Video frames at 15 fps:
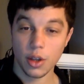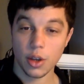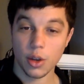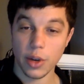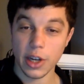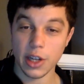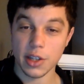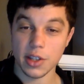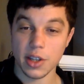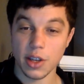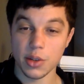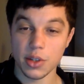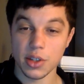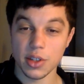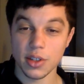Great
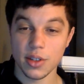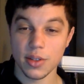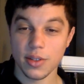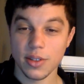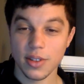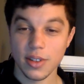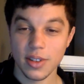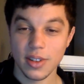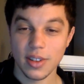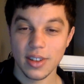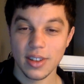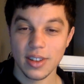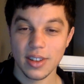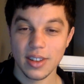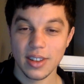excuse.
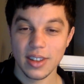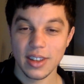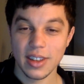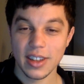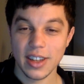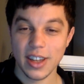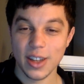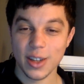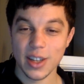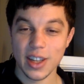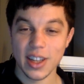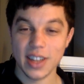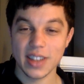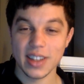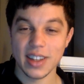Taylor
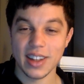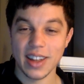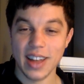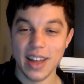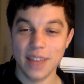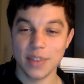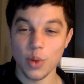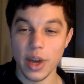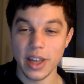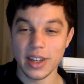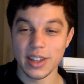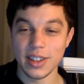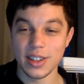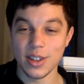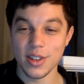says, I'll have to
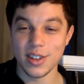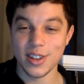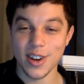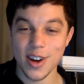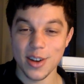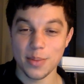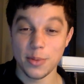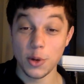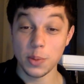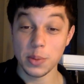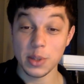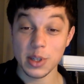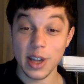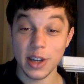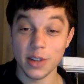wait until the dog
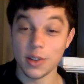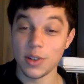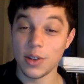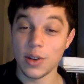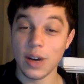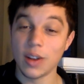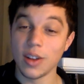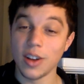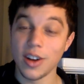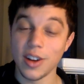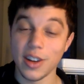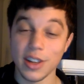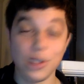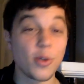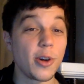poops. I don't know how
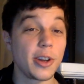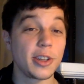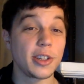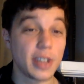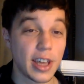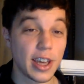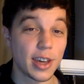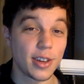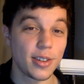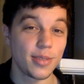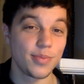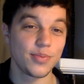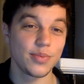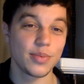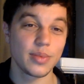long it's going to take.
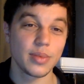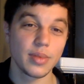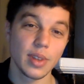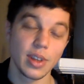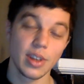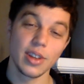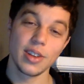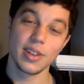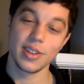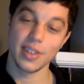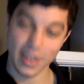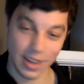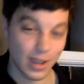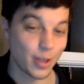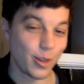
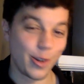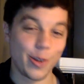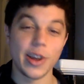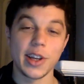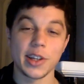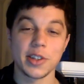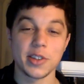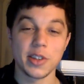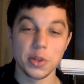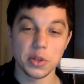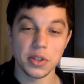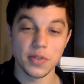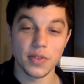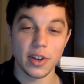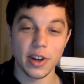Another great
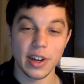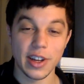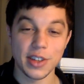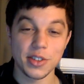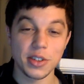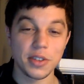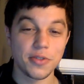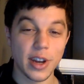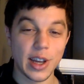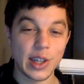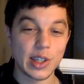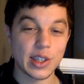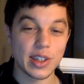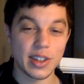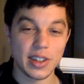excuse. Very nicely
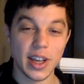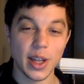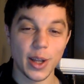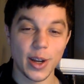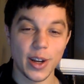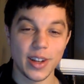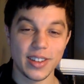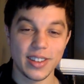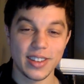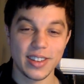phrased, Taylor.